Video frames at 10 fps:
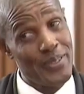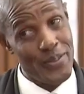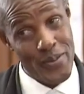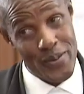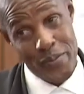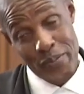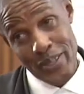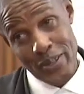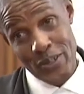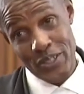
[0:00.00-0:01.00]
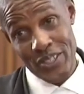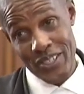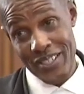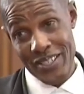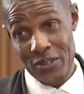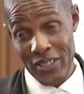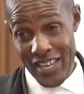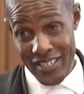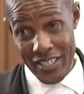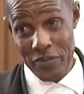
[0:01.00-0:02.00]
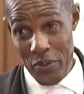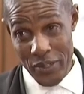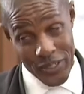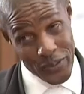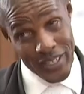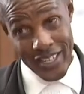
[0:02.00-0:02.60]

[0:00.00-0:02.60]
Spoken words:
you're a pathologist. You dissect bodies